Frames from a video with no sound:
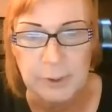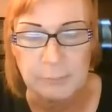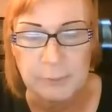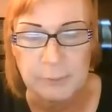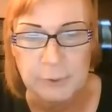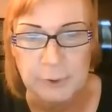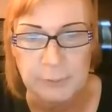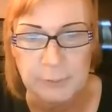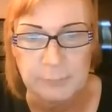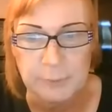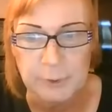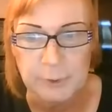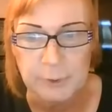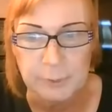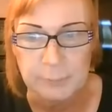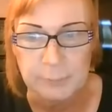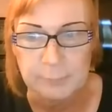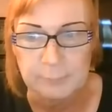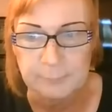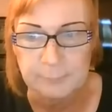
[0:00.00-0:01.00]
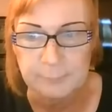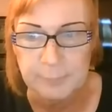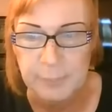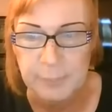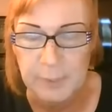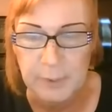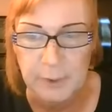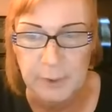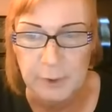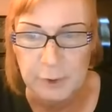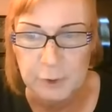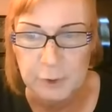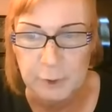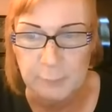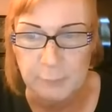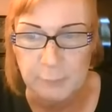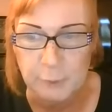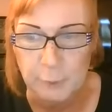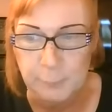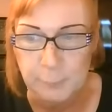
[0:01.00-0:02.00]
some of
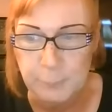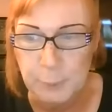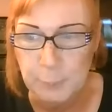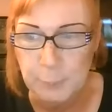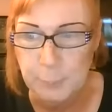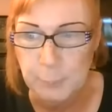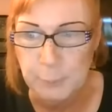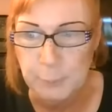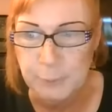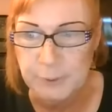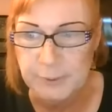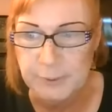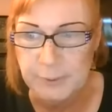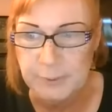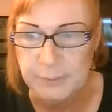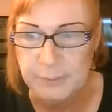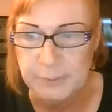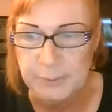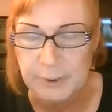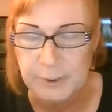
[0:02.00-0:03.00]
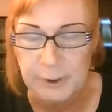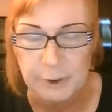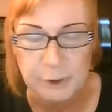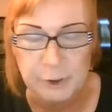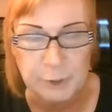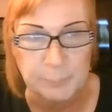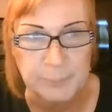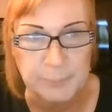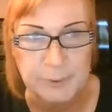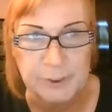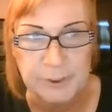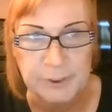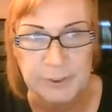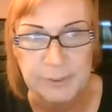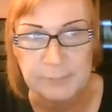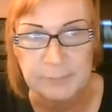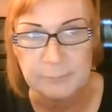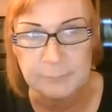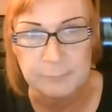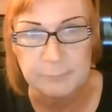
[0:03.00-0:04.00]
your pupils in the
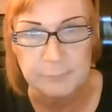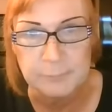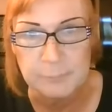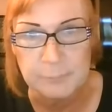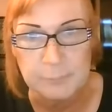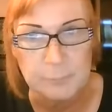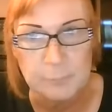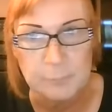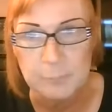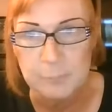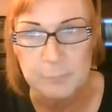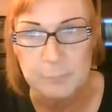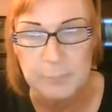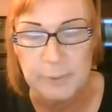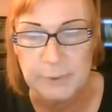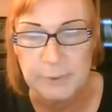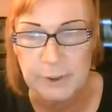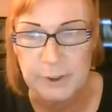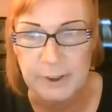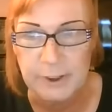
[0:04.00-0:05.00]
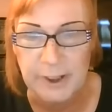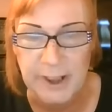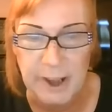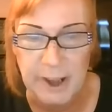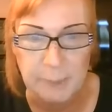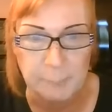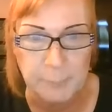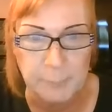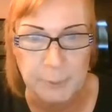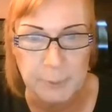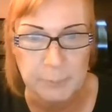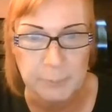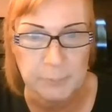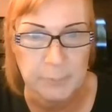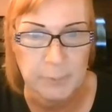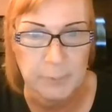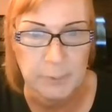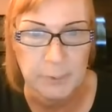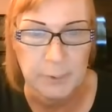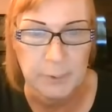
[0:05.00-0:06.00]
LGBT, they tend to hammer you.
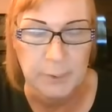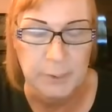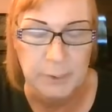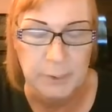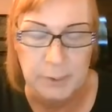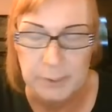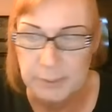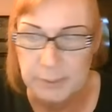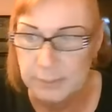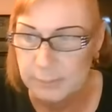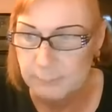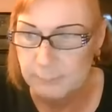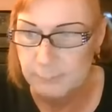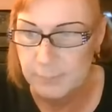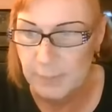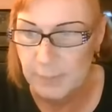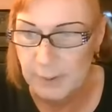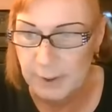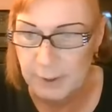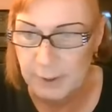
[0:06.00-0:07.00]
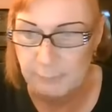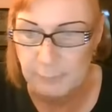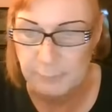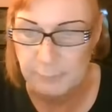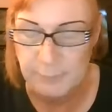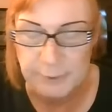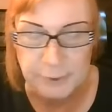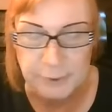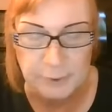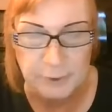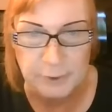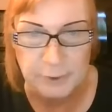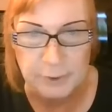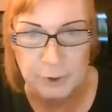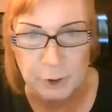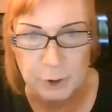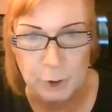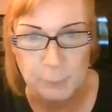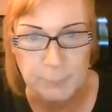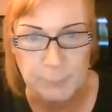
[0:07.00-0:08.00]
I am a veteran of the
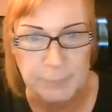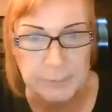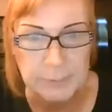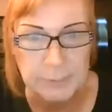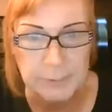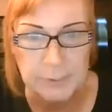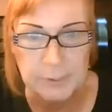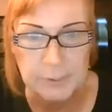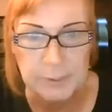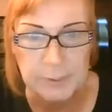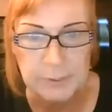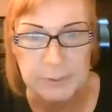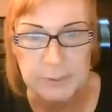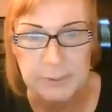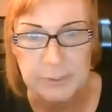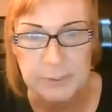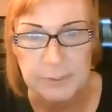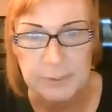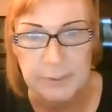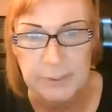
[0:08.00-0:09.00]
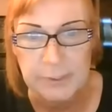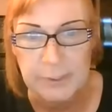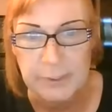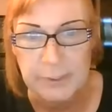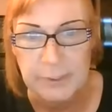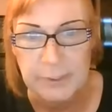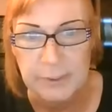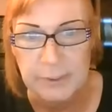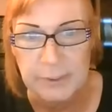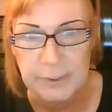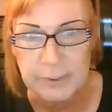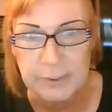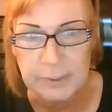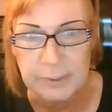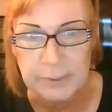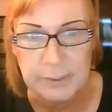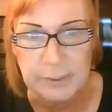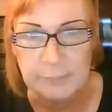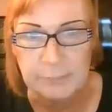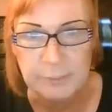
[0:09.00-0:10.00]
Army, and
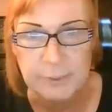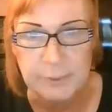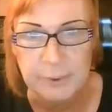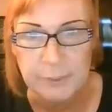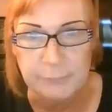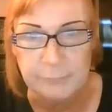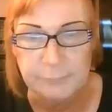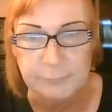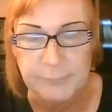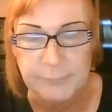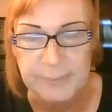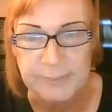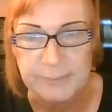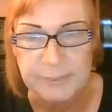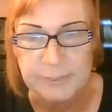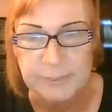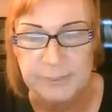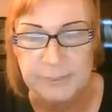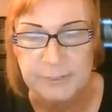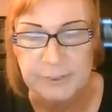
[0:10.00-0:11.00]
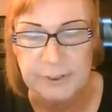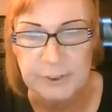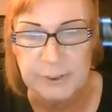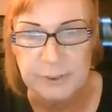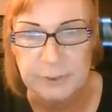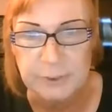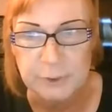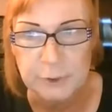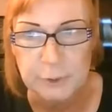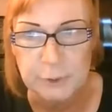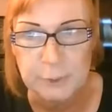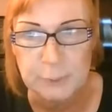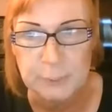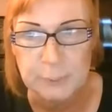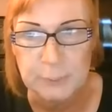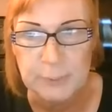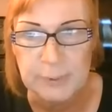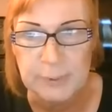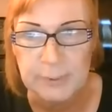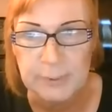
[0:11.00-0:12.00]
even other vets tend to,